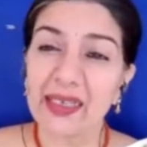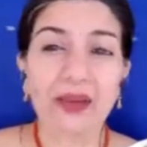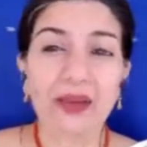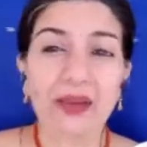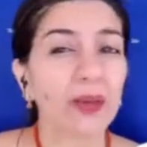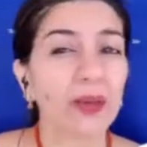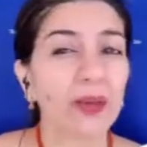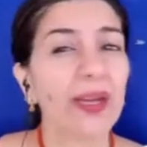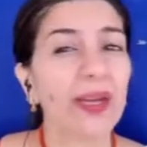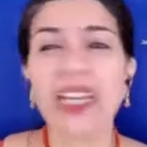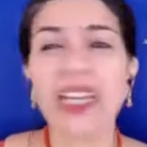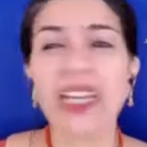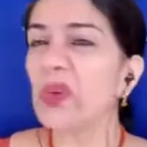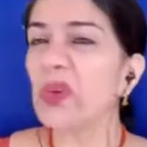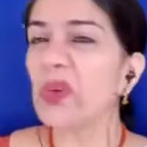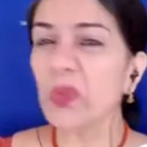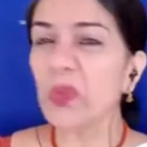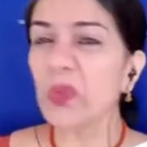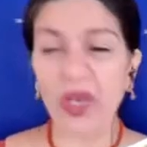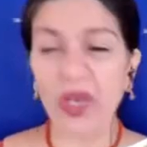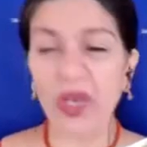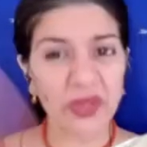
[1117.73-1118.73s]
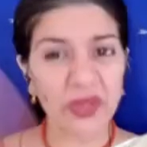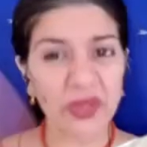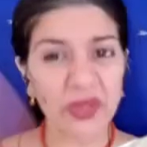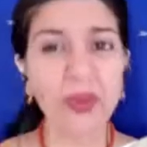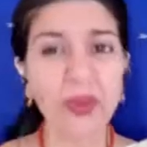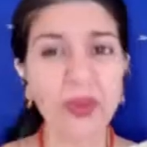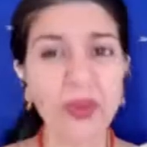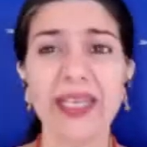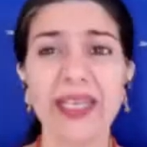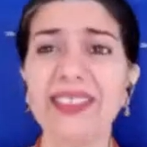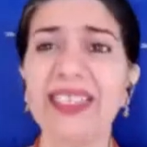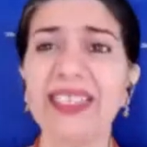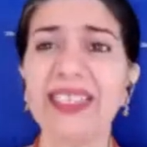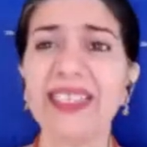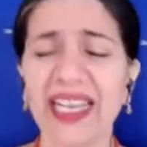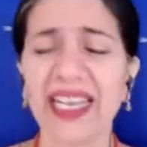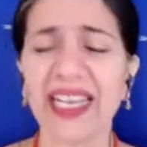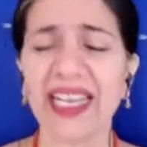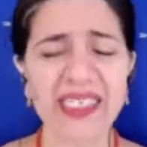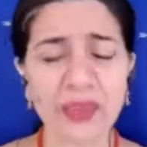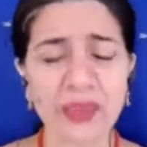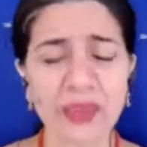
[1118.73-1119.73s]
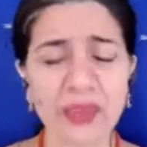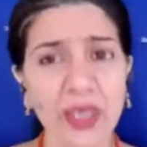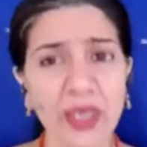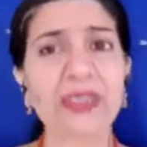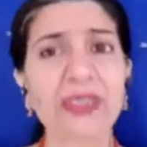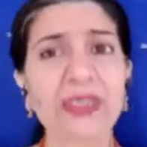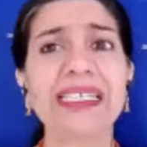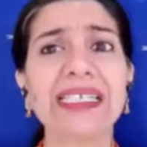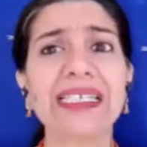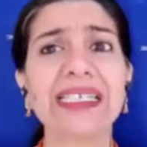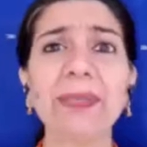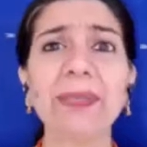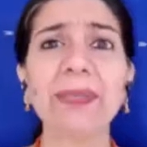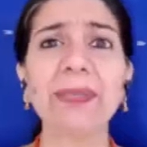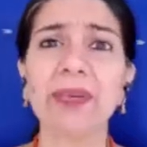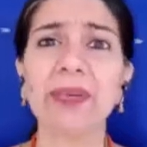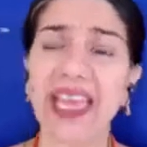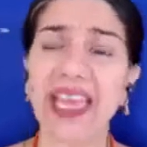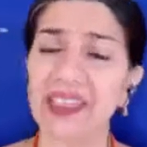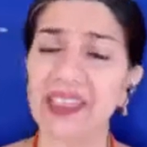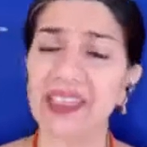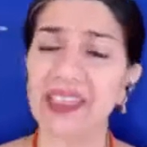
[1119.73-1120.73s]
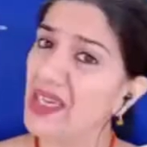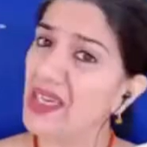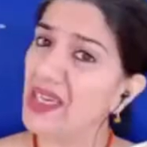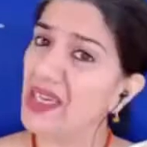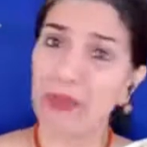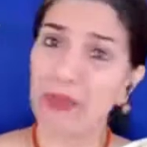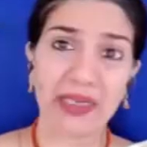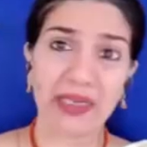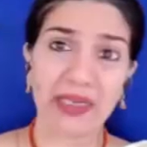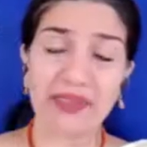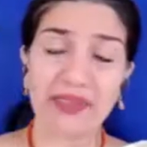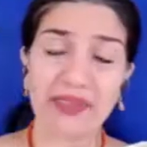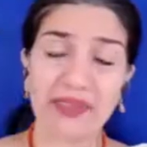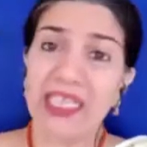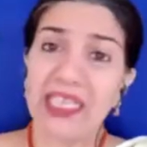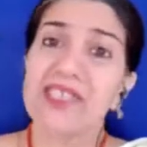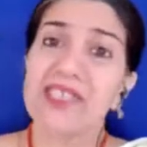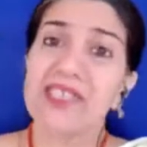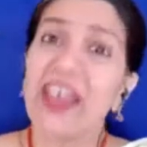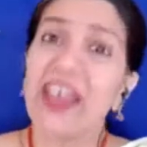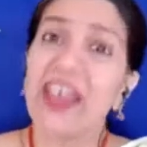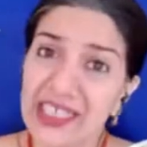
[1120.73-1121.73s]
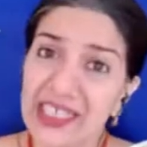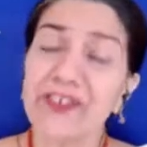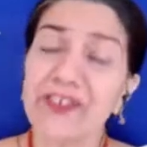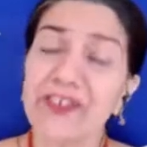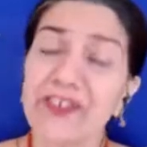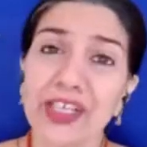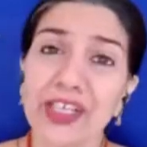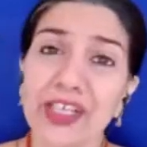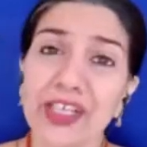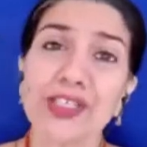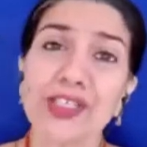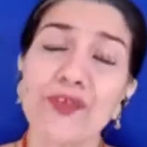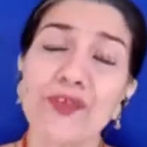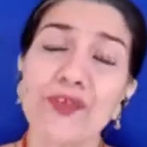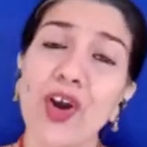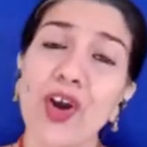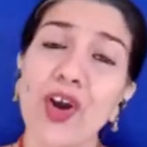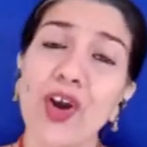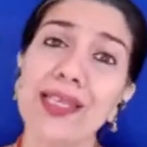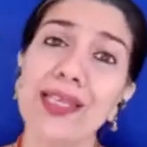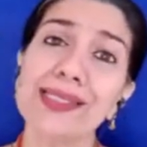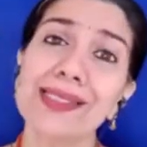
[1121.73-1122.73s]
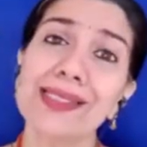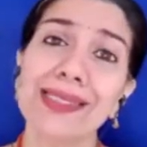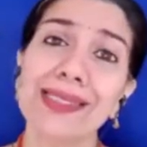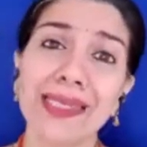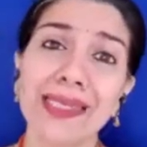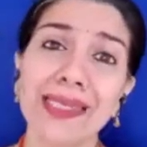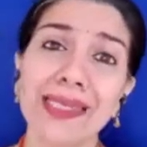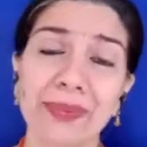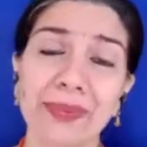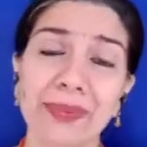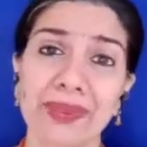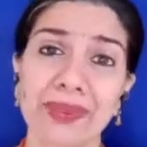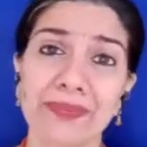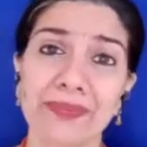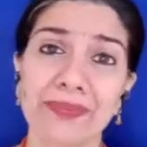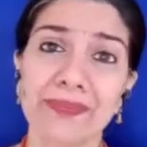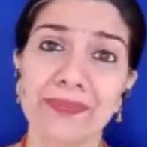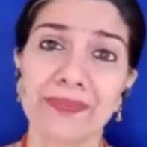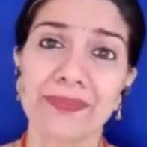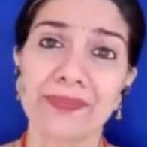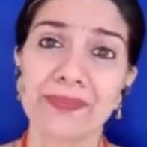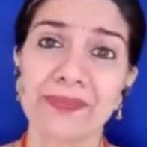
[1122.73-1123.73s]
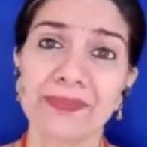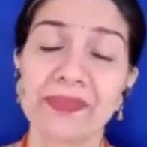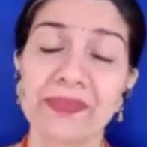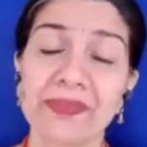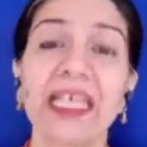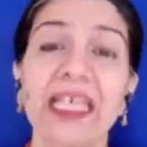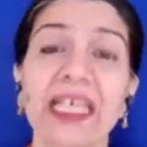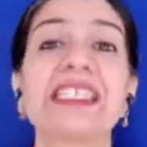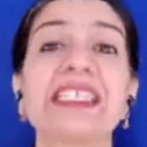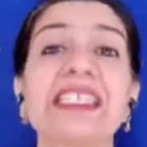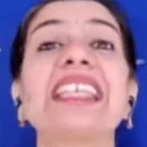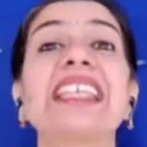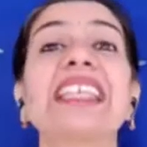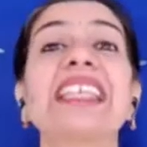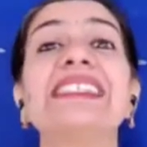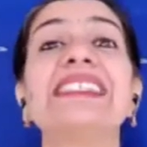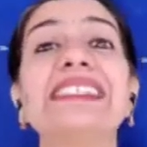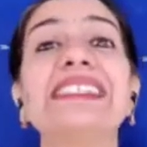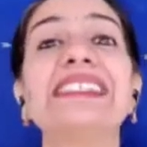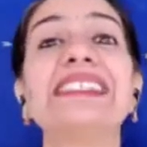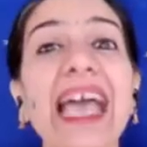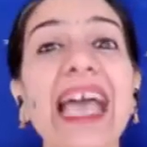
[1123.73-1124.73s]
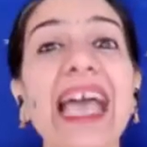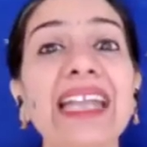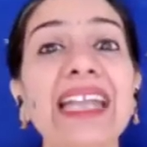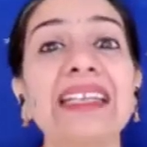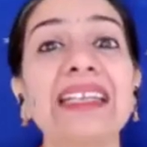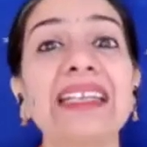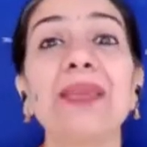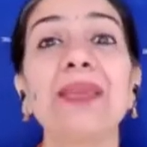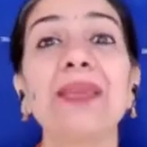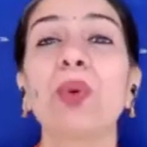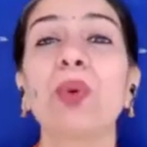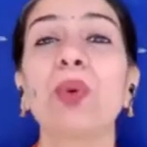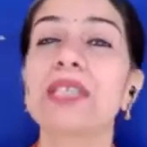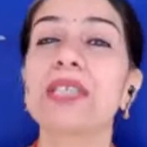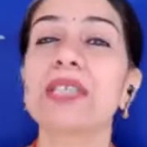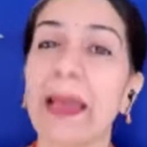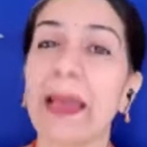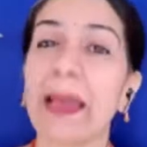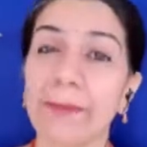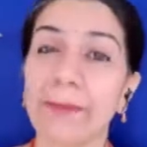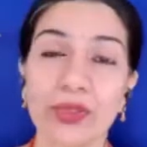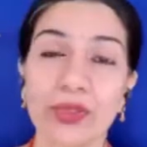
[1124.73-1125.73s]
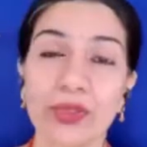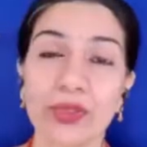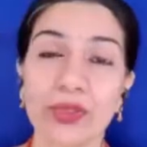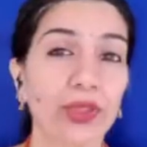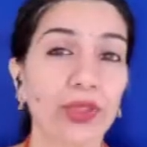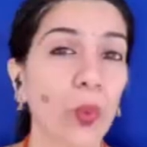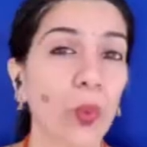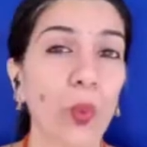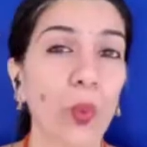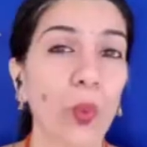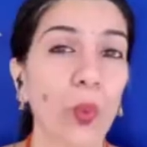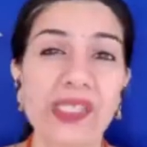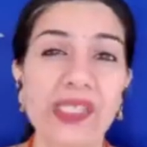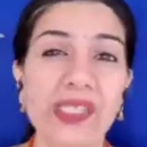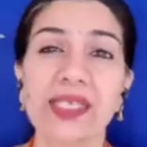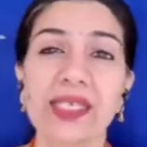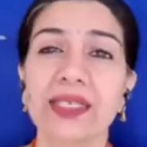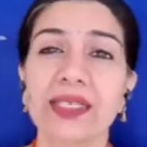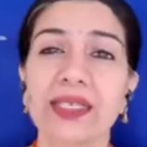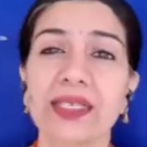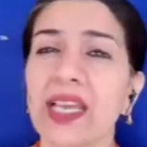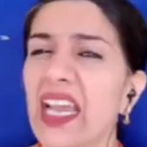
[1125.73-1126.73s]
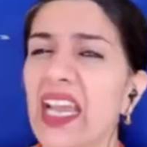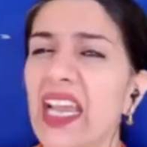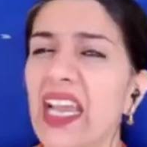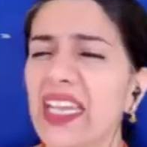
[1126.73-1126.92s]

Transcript: Oh, and I don't want to do anything. I just want to sleep again. But it's very difficult to fall asleep. That's exactly what happened to the wizard.